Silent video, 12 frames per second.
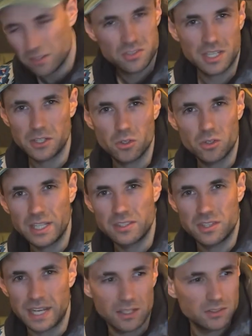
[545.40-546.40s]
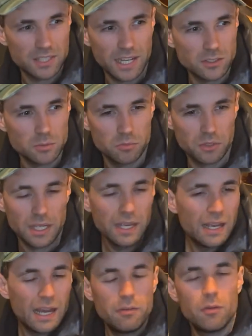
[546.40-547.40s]
single is the Altec something.
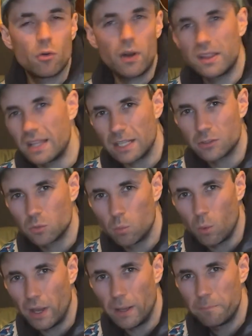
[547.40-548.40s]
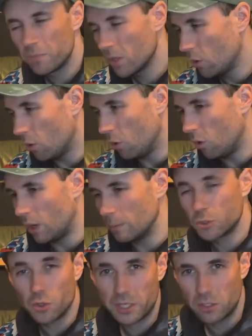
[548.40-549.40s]
Have you ever read that somewhere, or I'm talking